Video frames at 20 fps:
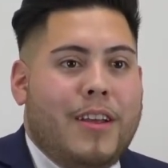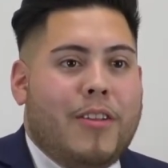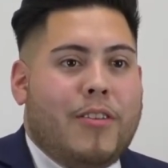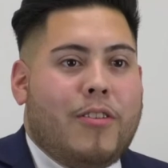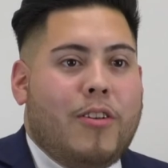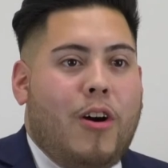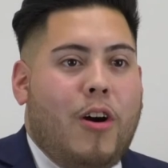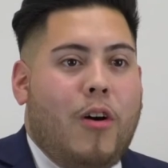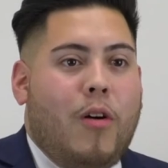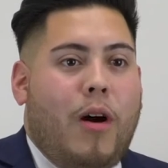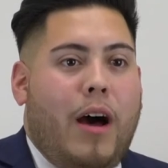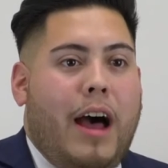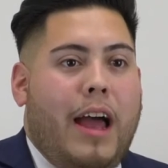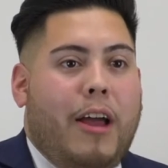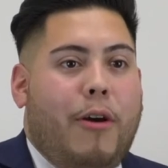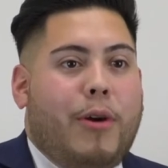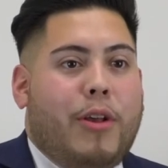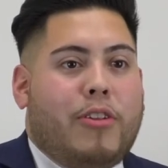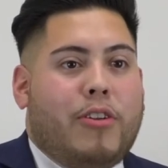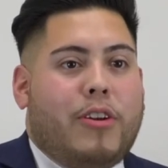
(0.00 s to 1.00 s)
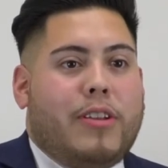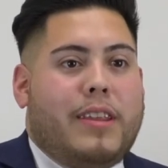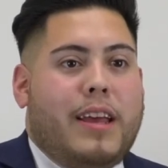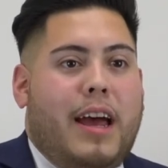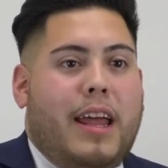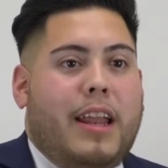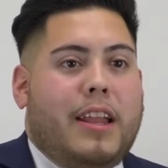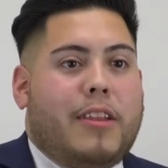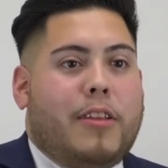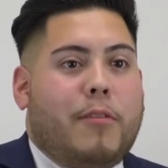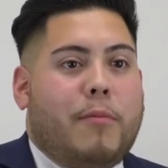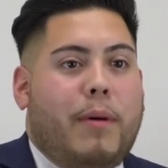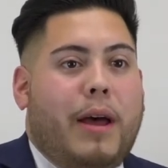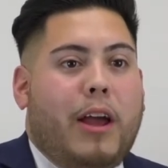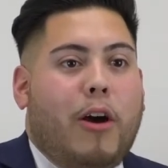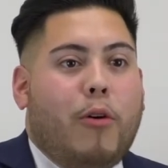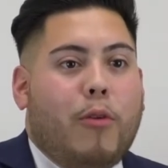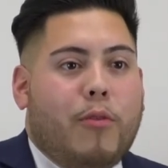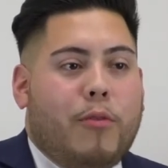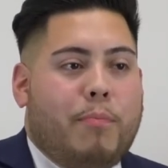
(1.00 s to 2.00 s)
So I always took that into
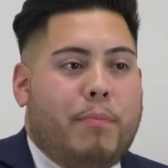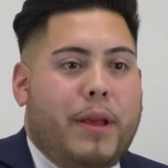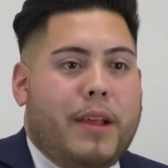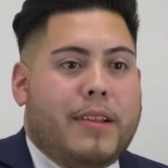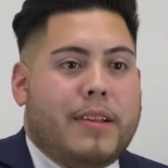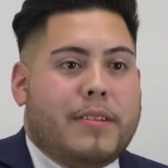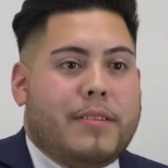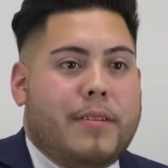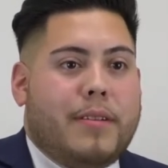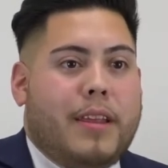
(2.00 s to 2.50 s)
my own business